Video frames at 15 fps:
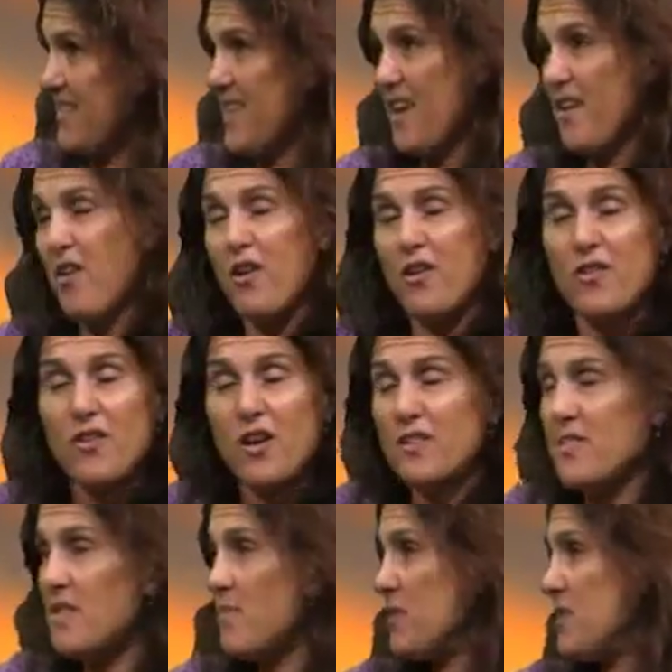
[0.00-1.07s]
and they are a
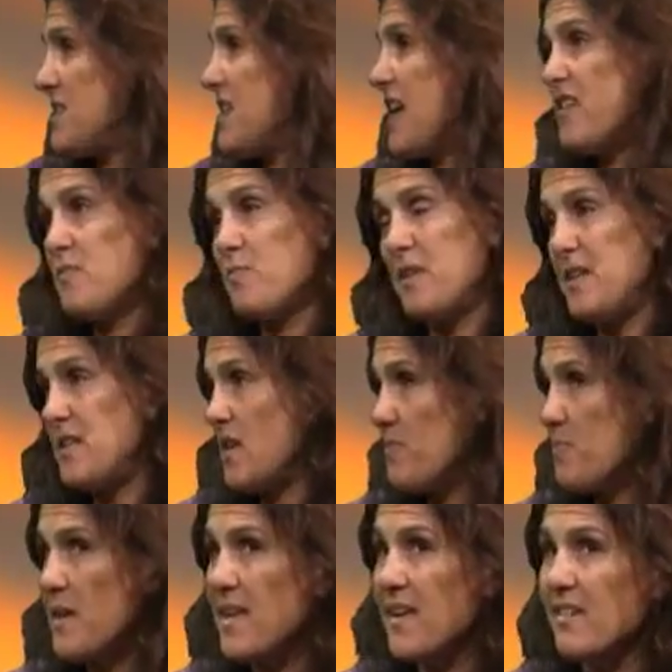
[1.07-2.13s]
lot of them are desperately,
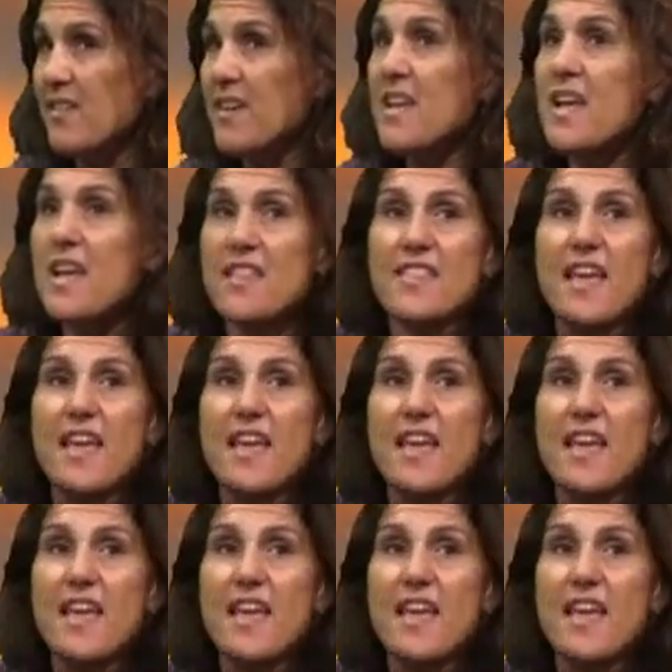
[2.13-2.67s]
desperately ill.